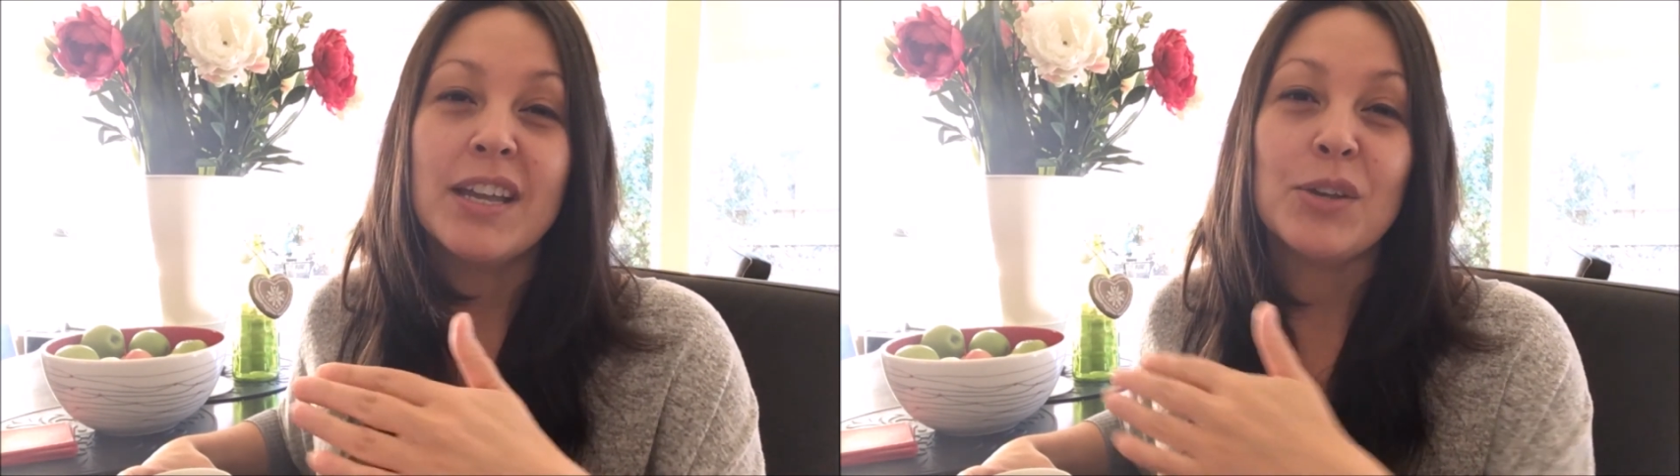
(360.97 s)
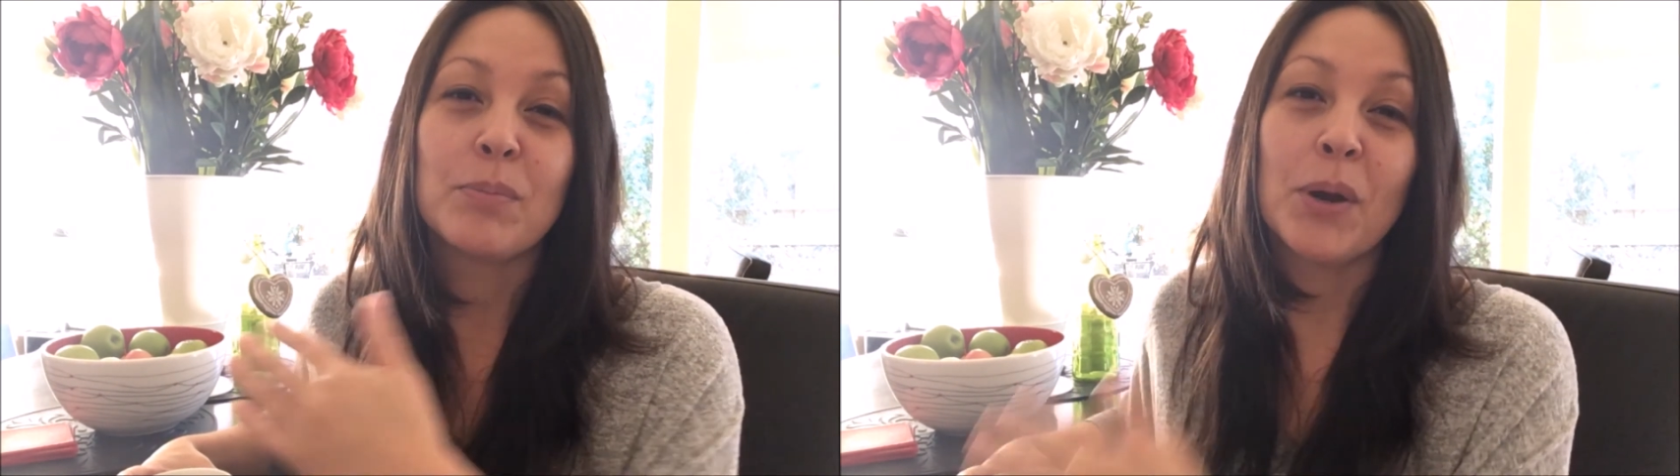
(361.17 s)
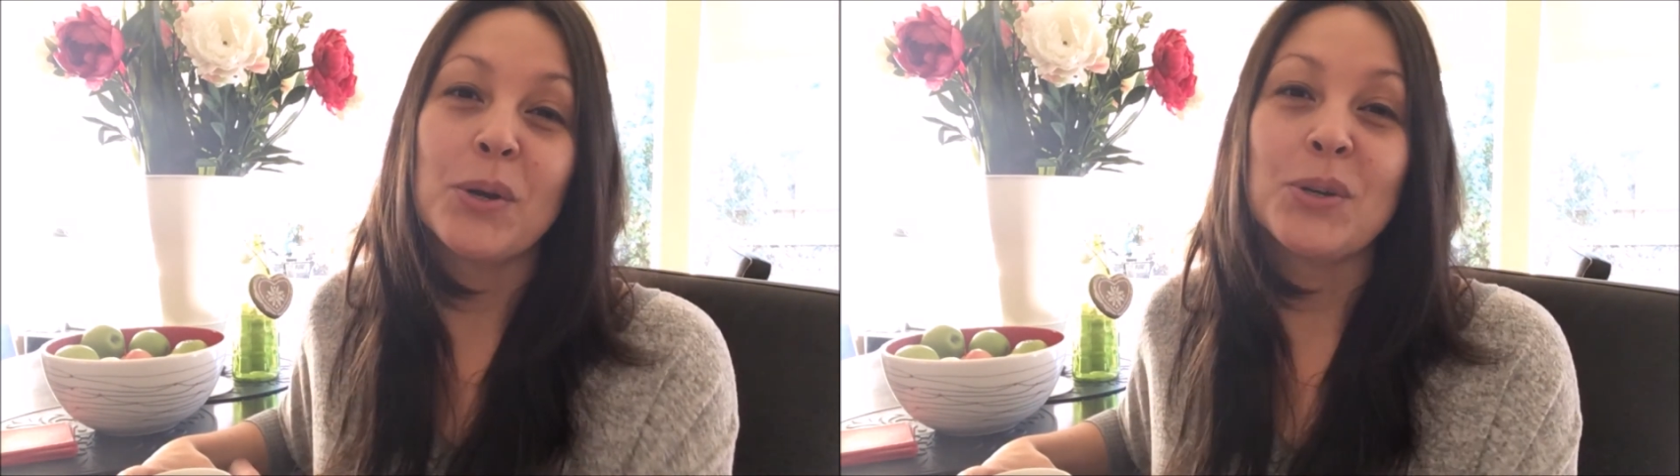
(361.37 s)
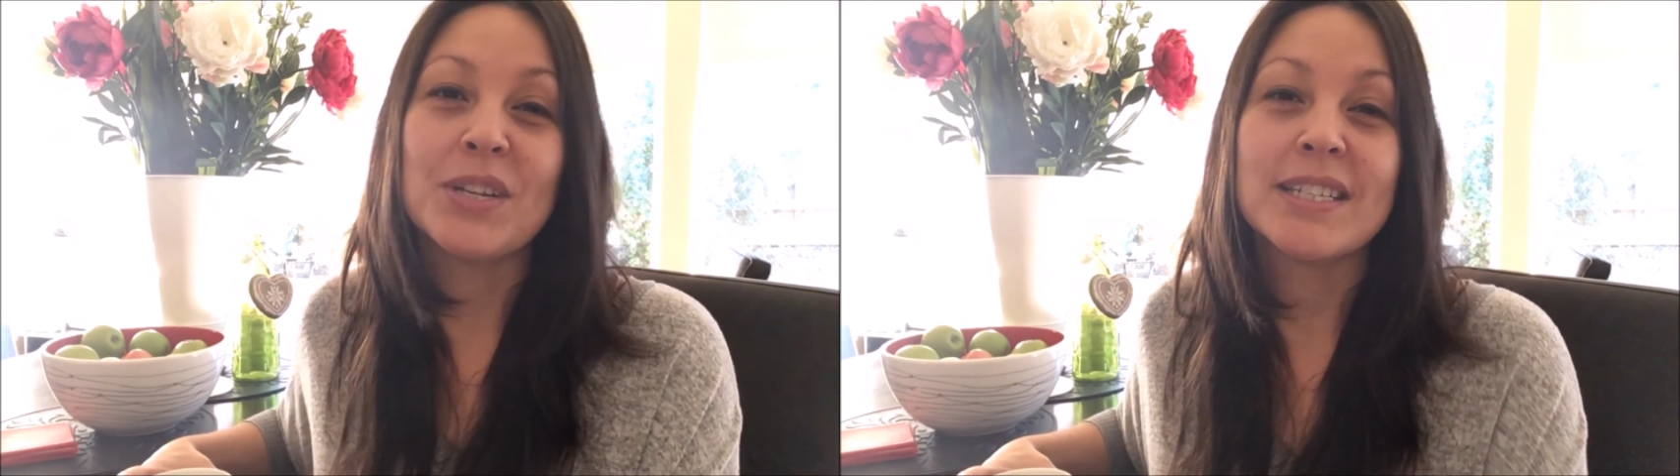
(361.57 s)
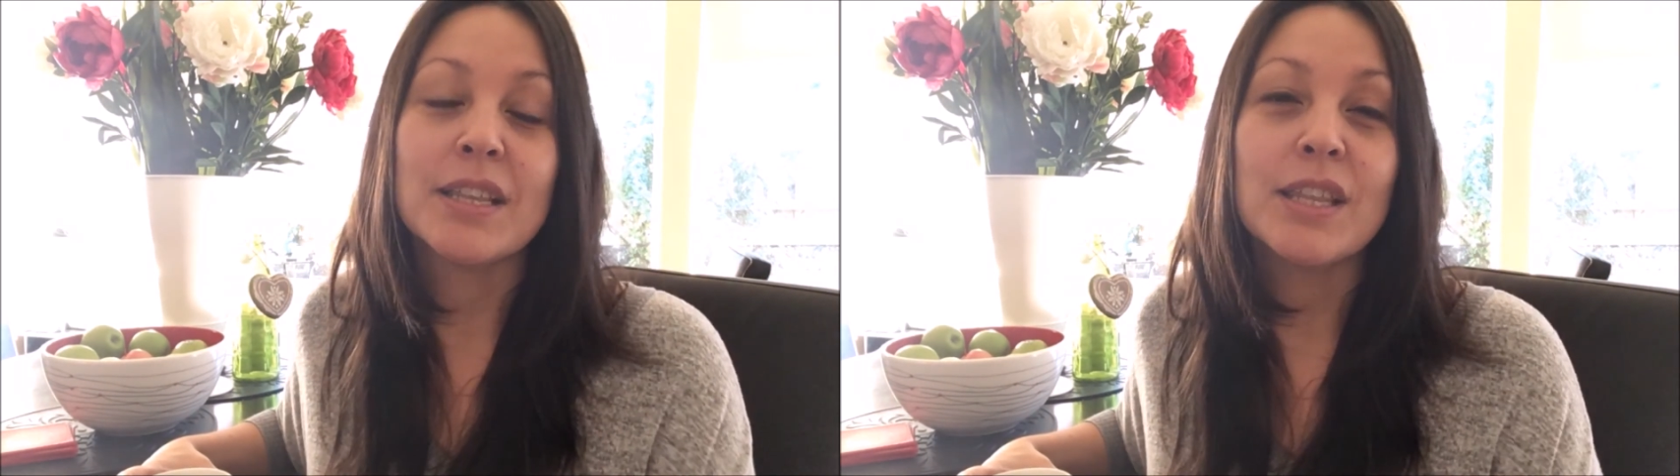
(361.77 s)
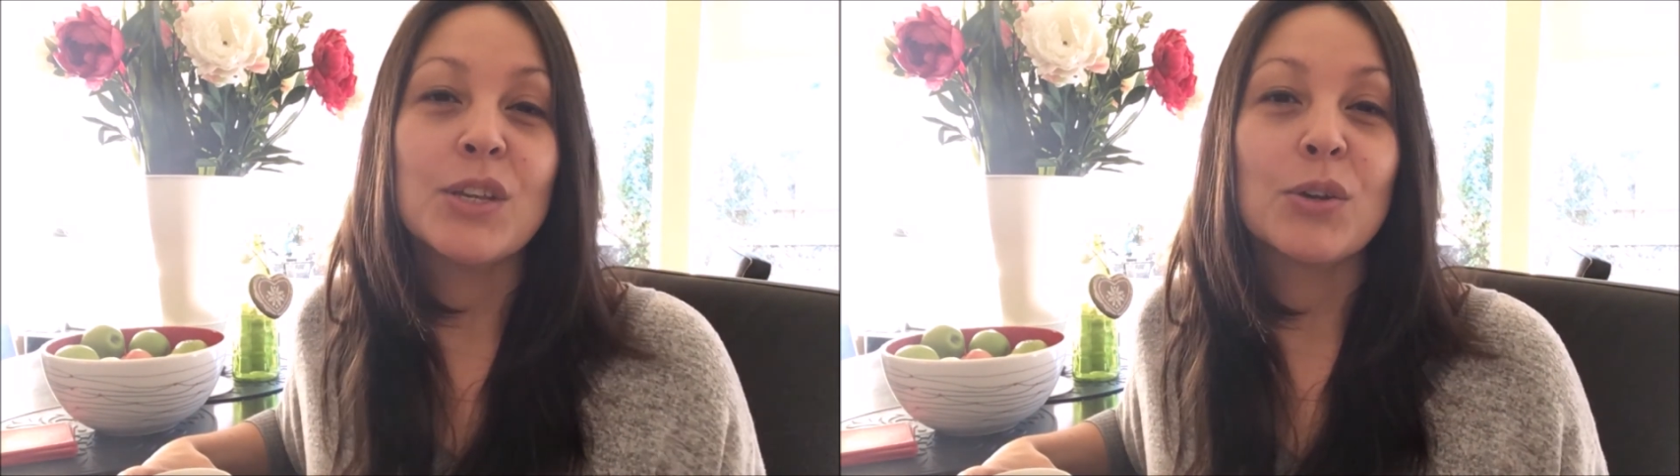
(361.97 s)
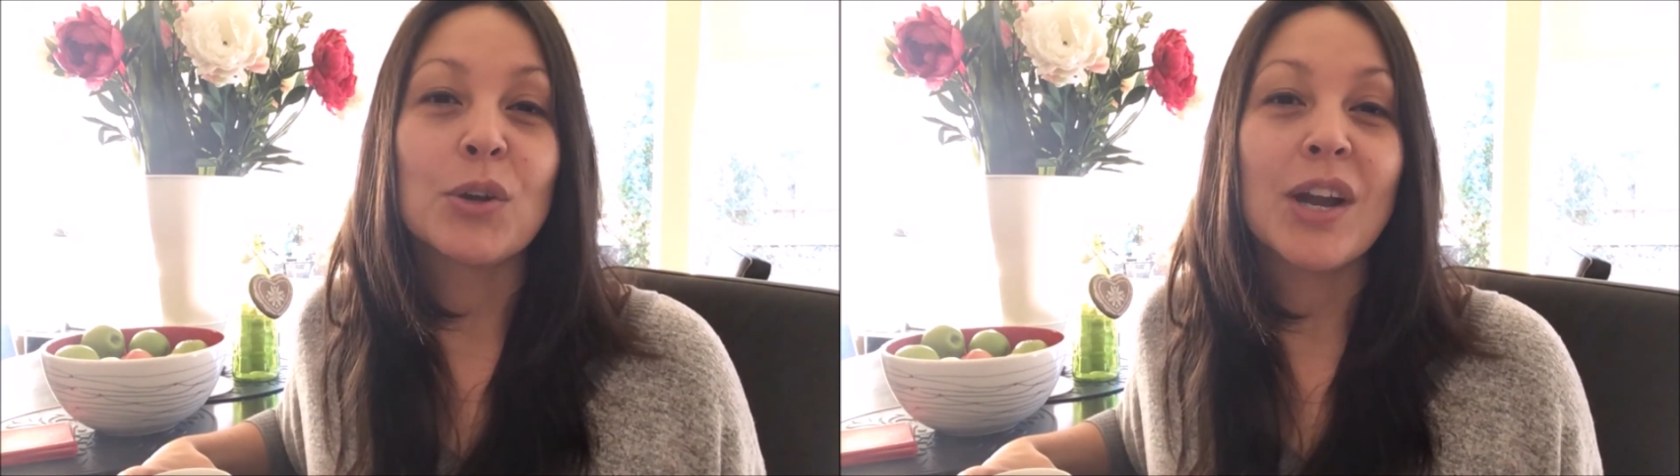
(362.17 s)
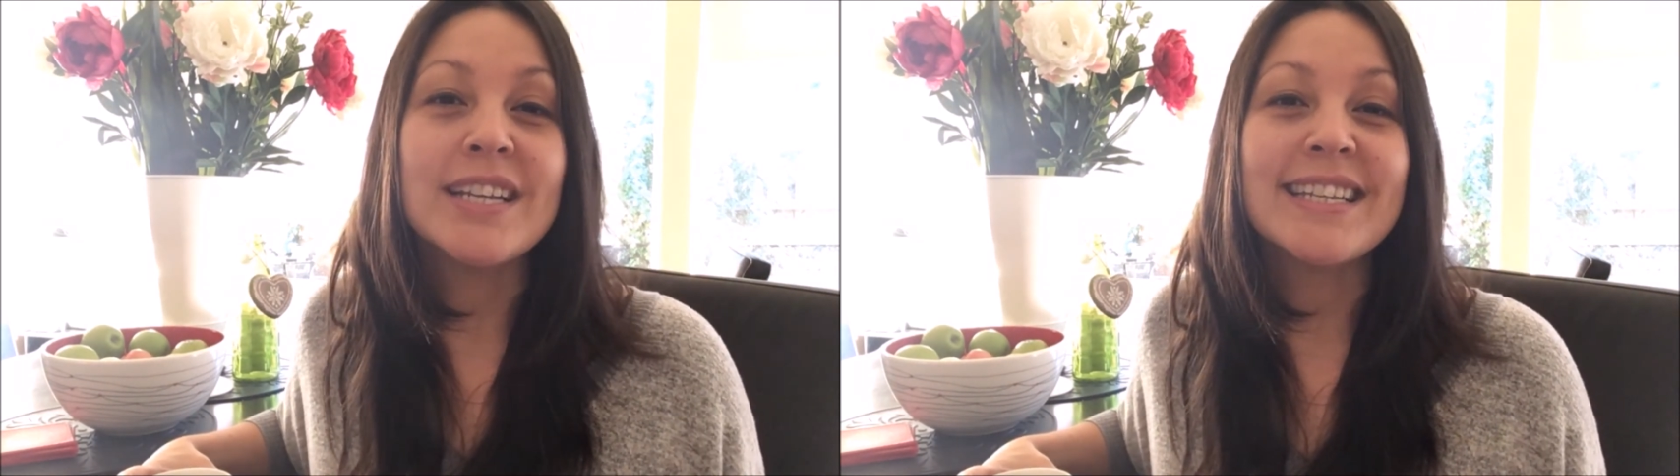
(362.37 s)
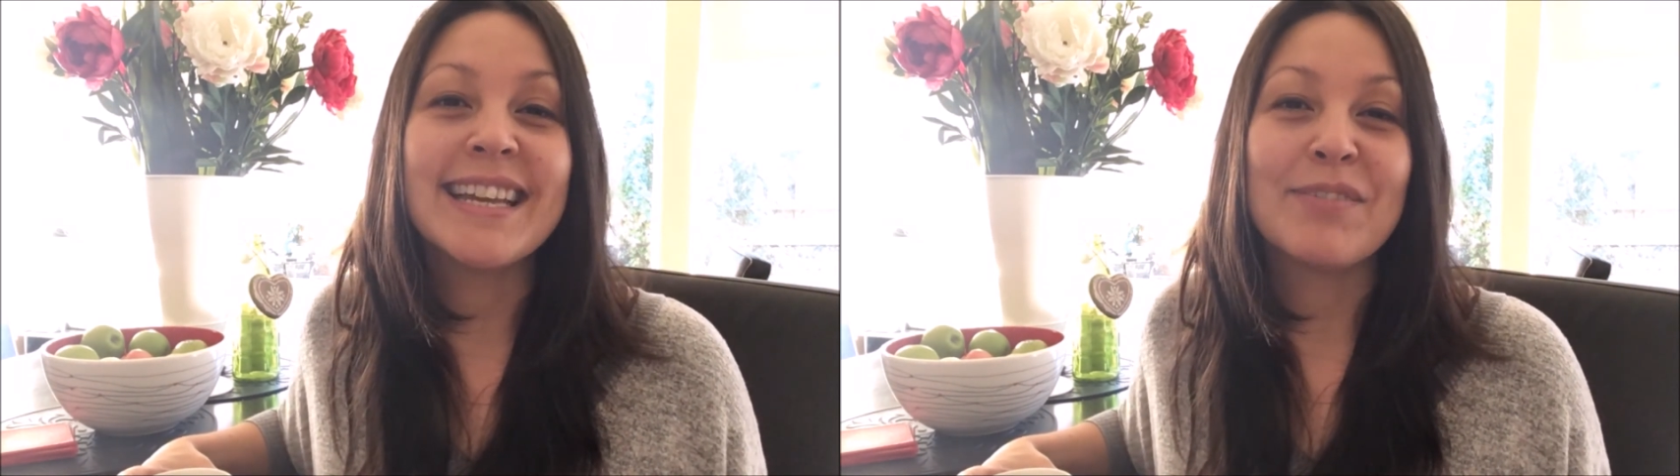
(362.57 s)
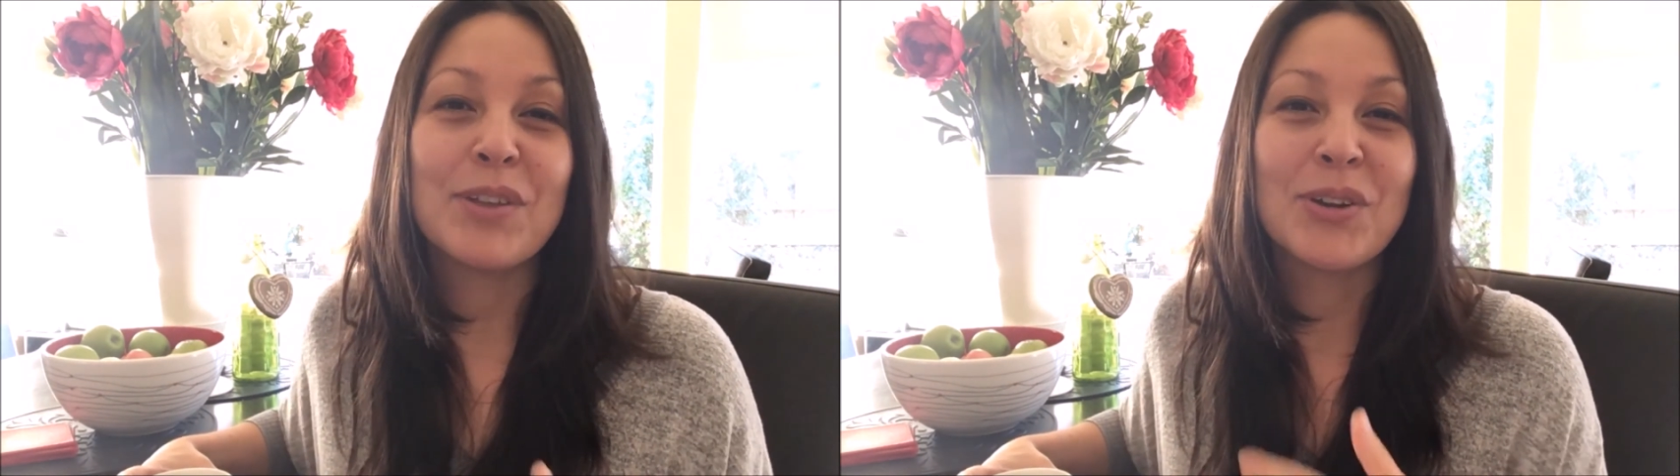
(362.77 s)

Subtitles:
your partner doesn't think you're crazy if